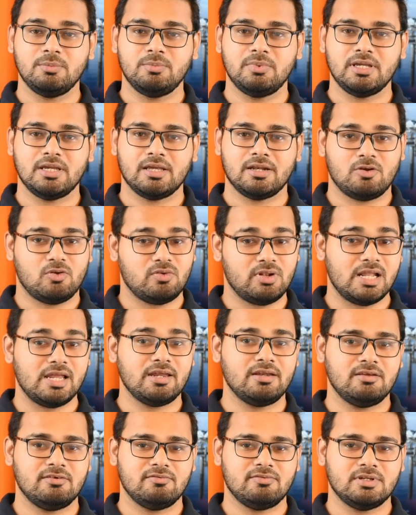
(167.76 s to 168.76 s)
only be an
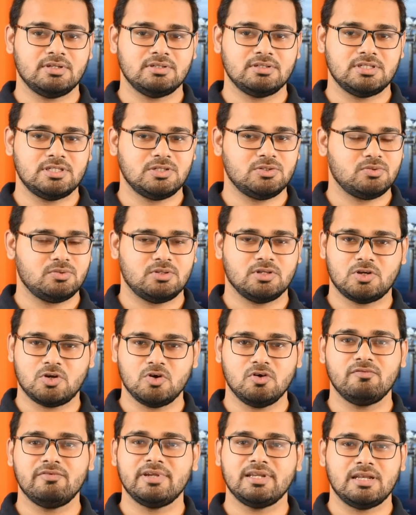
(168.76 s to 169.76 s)
online event due to
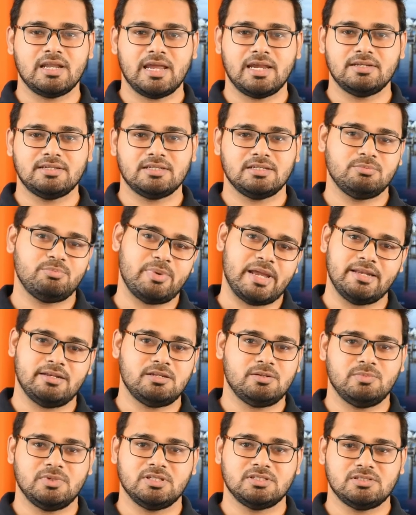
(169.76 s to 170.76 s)
the COVID nineteen
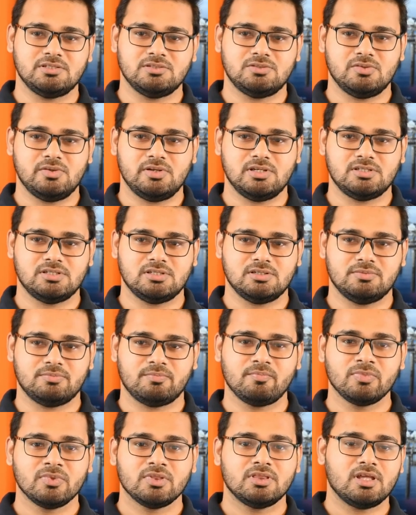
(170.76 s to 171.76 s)
pandemic
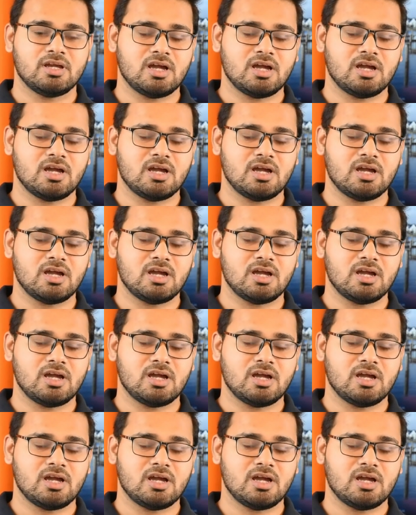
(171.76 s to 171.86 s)
situation.